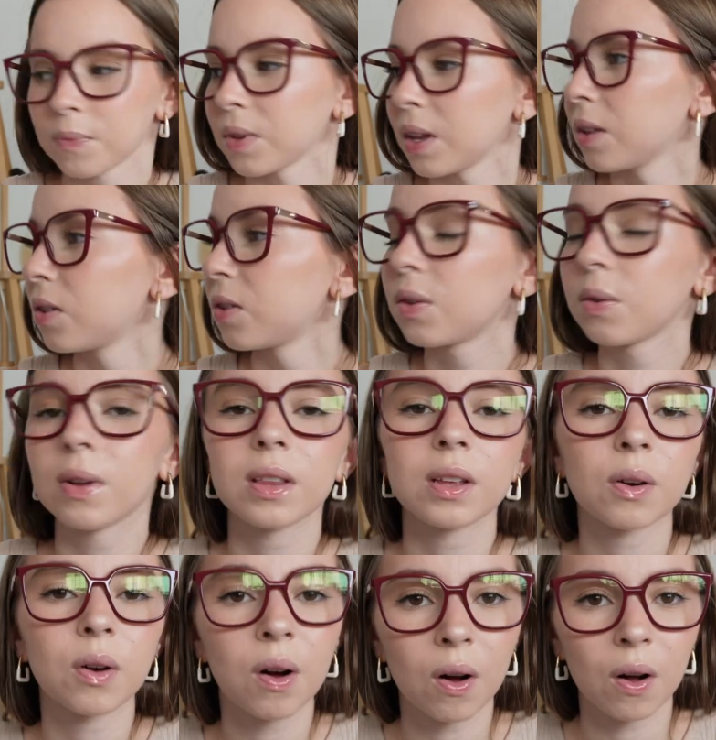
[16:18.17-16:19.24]
Let's do a
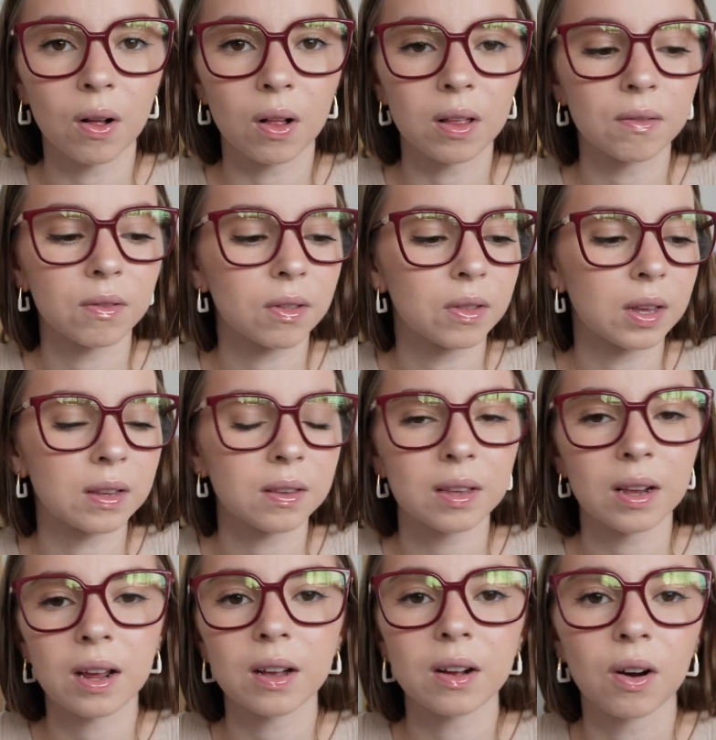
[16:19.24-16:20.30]
little haul of the things
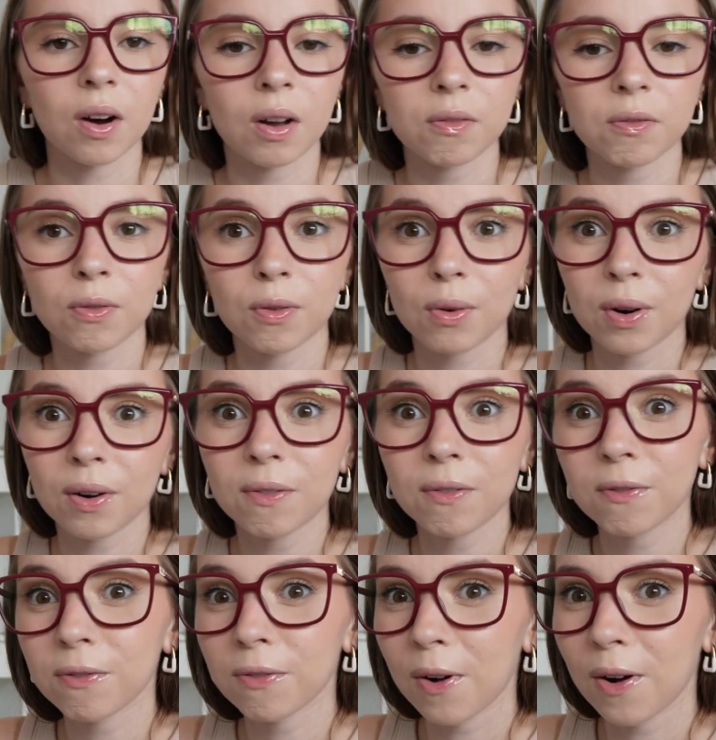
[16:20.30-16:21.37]
that I got for
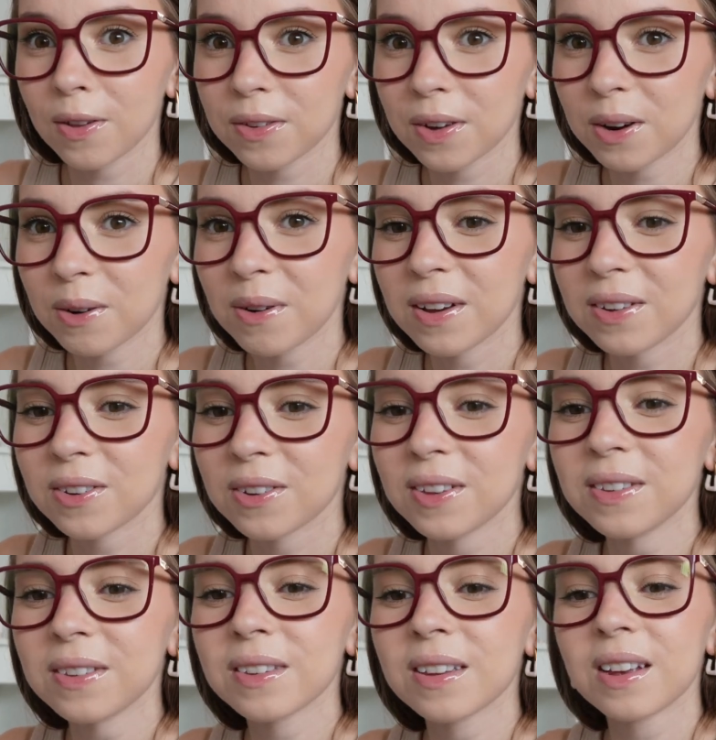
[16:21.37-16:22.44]
fall decorations.